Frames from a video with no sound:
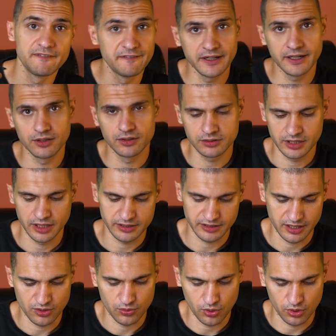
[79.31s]
video that
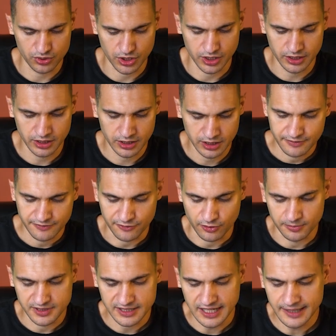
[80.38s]
they are watching,
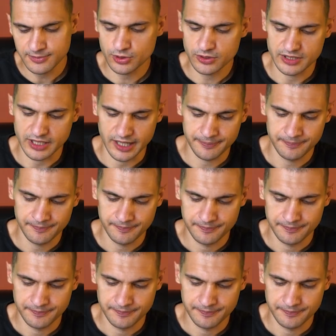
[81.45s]
from time to time,